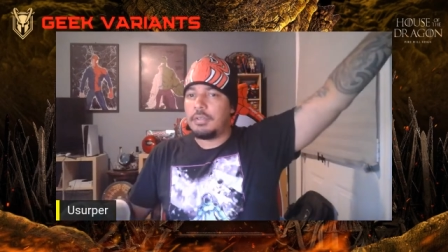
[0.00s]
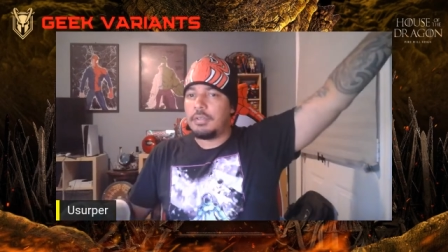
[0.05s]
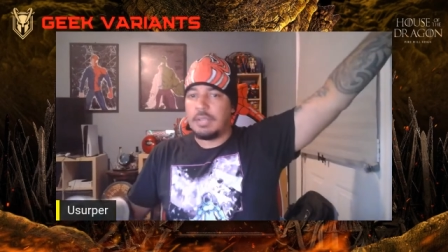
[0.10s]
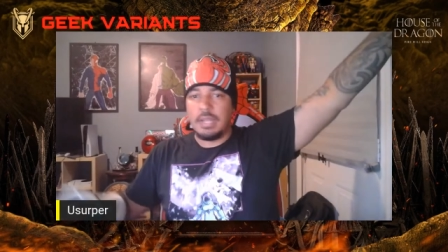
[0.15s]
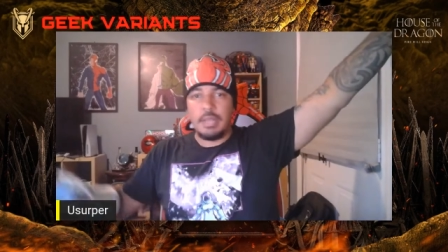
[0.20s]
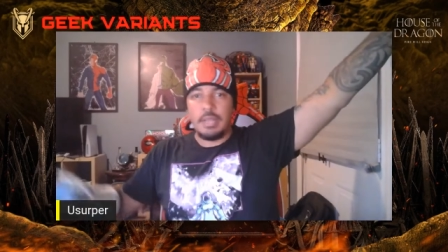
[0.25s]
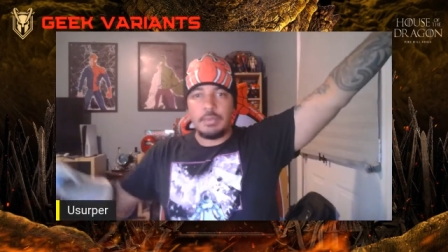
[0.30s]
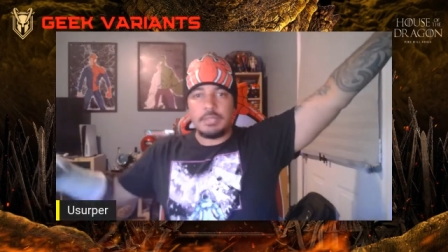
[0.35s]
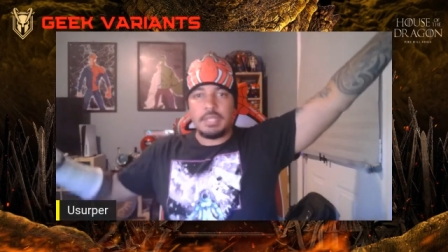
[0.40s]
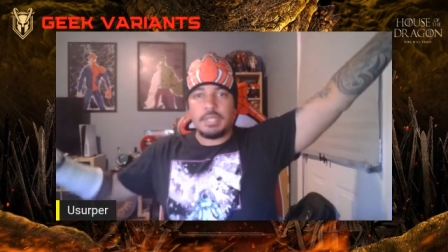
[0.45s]

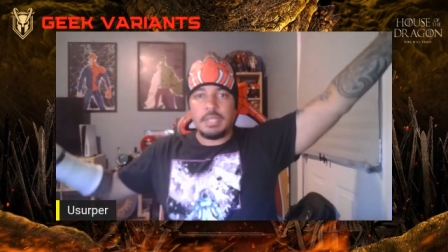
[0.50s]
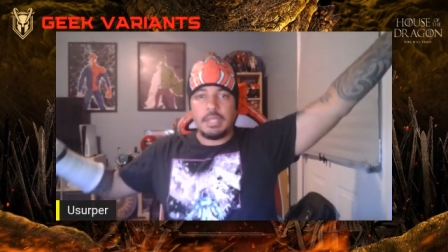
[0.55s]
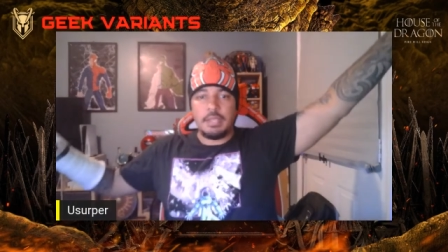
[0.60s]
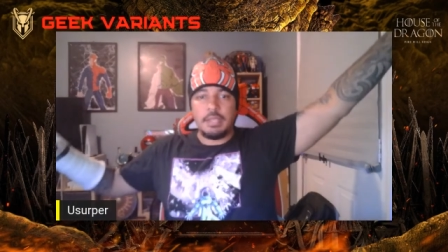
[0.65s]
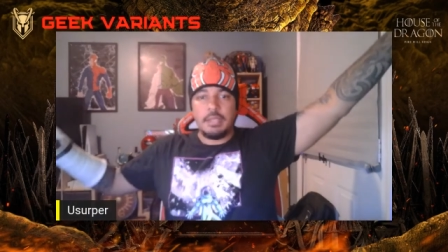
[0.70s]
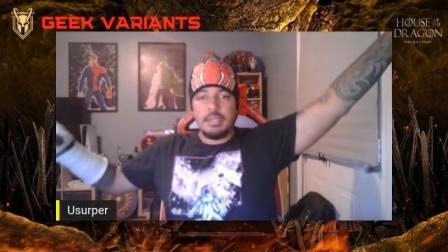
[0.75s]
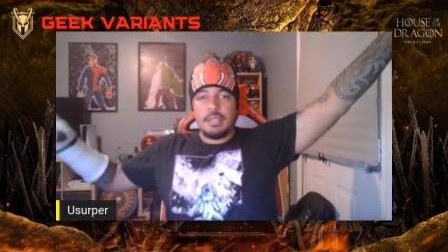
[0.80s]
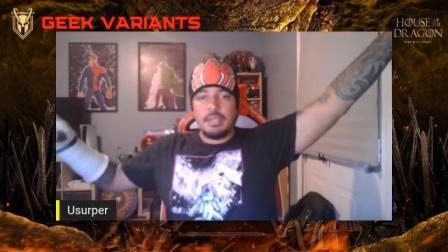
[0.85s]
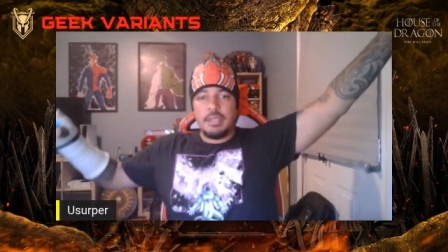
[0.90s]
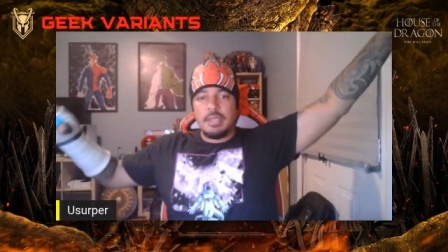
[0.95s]
and that was it.
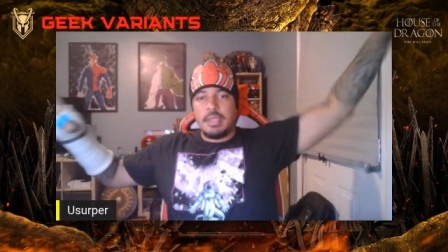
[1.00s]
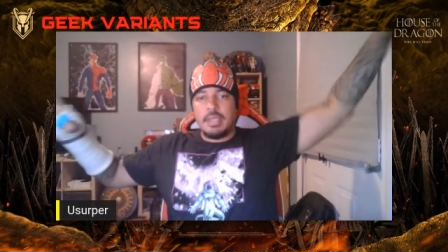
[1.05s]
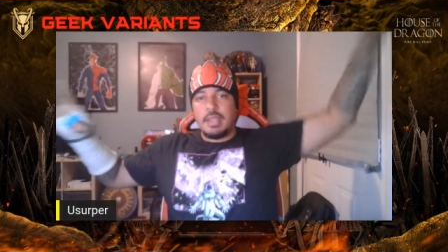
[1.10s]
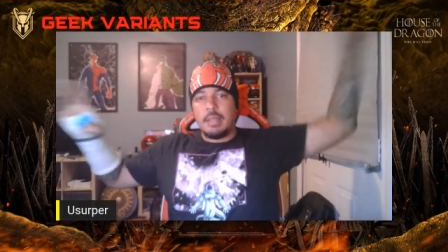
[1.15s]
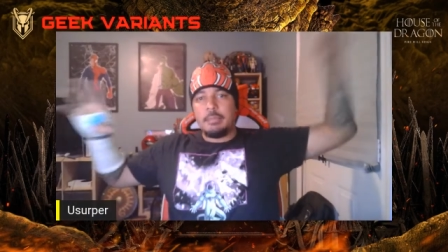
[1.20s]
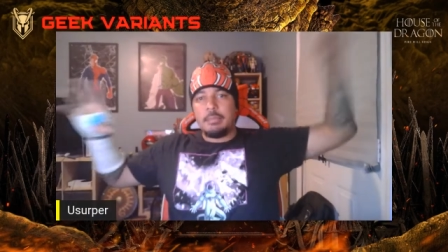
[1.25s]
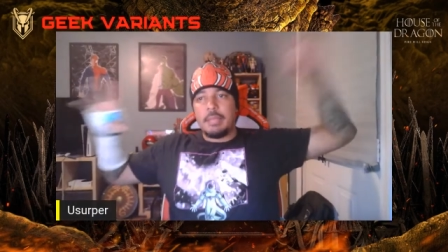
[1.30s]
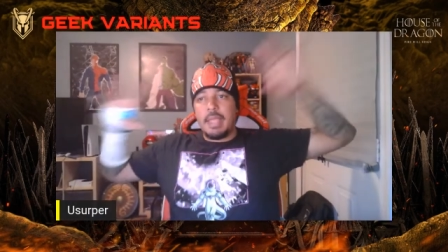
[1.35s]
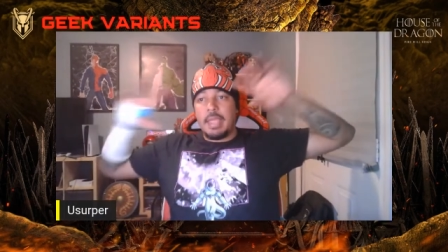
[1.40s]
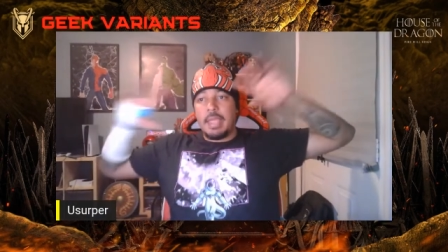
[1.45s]
And
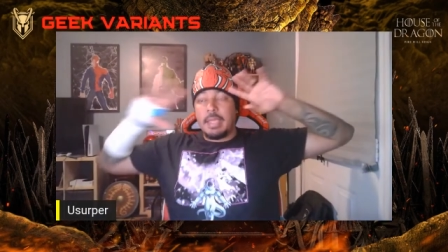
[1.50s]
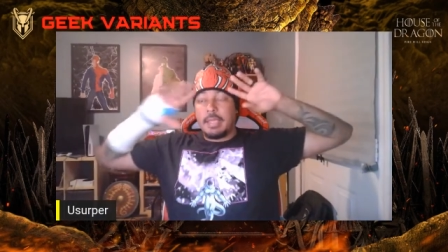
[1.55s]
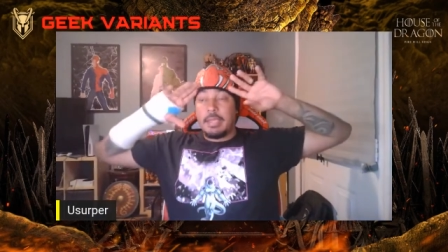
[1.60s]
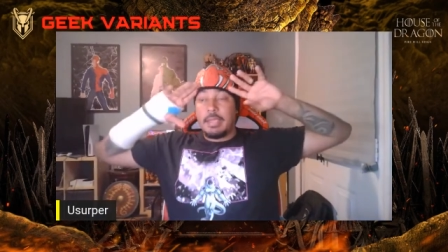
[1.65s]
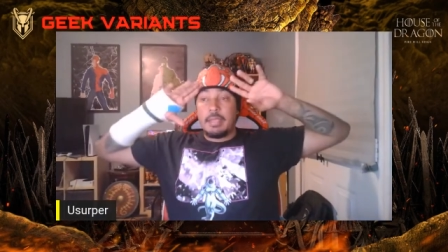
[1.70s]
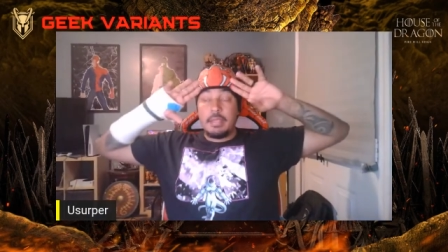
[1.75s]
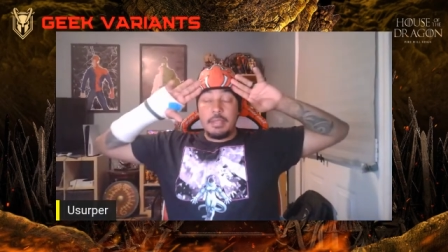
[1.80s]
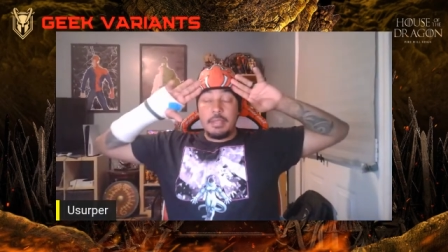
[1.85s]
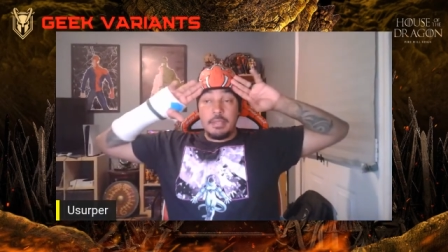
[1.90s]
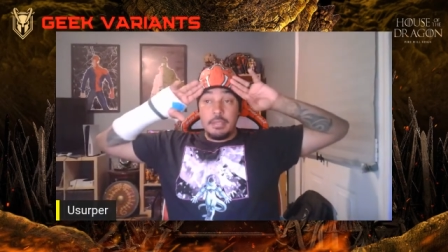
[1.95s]
I'm like,